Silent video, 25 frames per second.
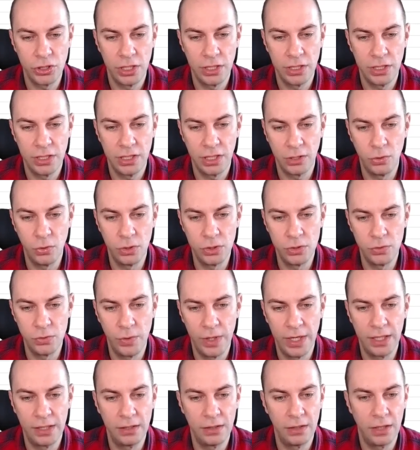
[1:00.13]
the
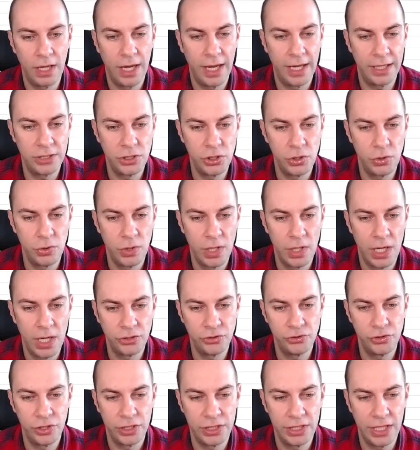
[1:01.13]
goodwill at
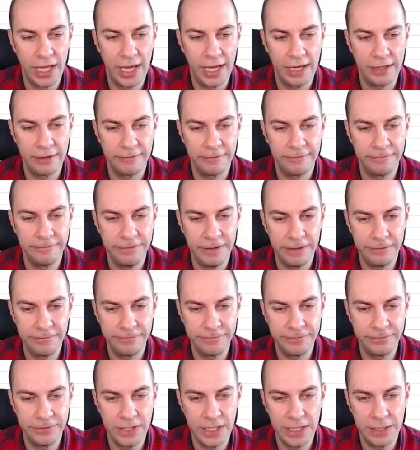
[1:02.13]

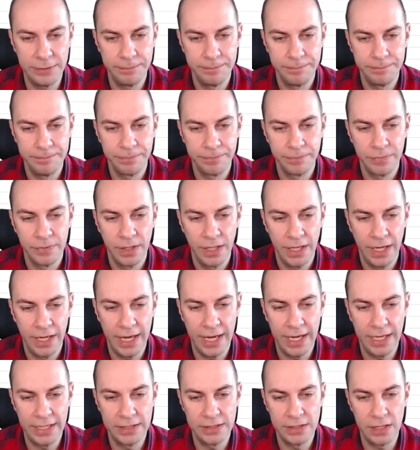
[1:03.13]
250,
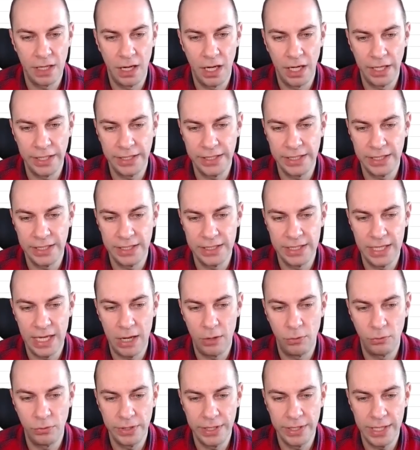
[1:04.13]
and I can
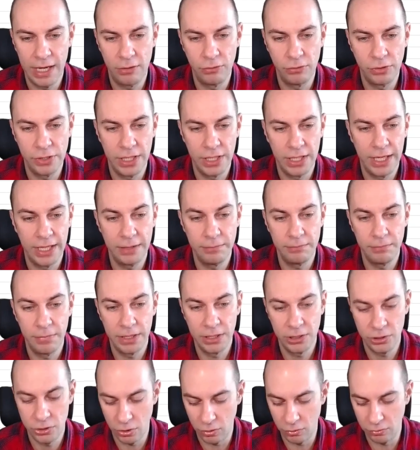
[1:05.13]
now calculate my
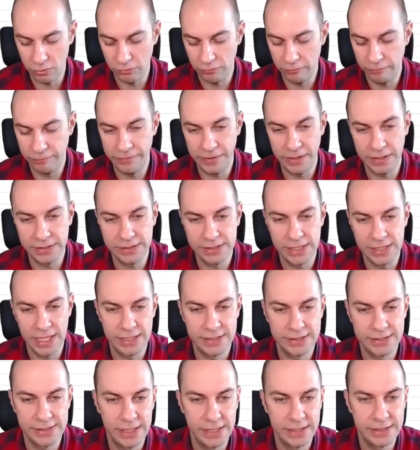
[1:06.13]
total fixed
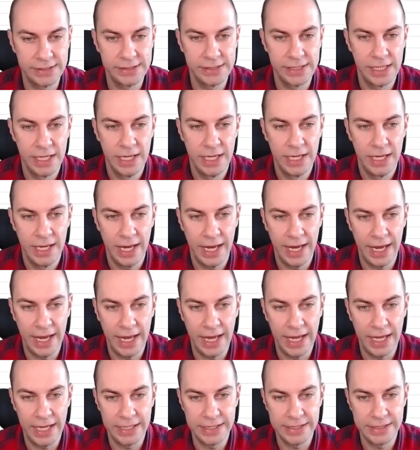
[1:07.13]
assets
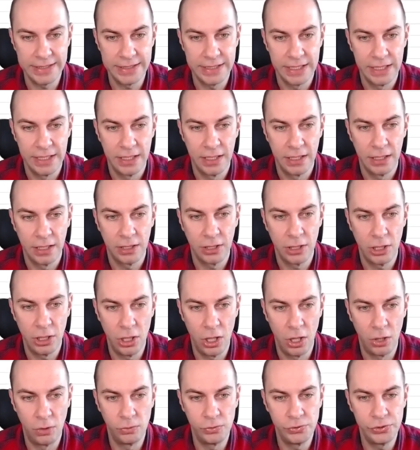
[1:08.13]
as
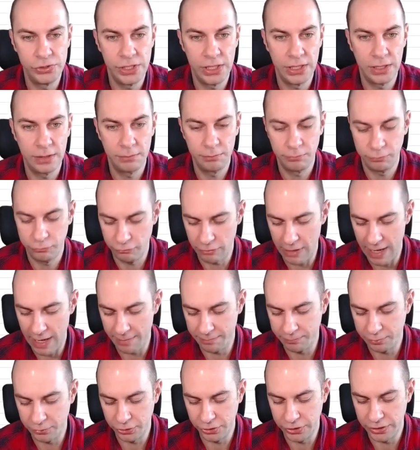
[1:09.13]
closing
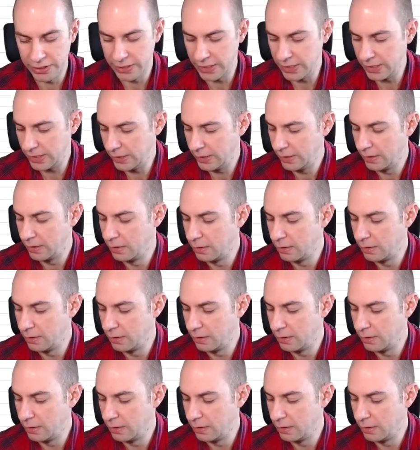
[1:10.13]
property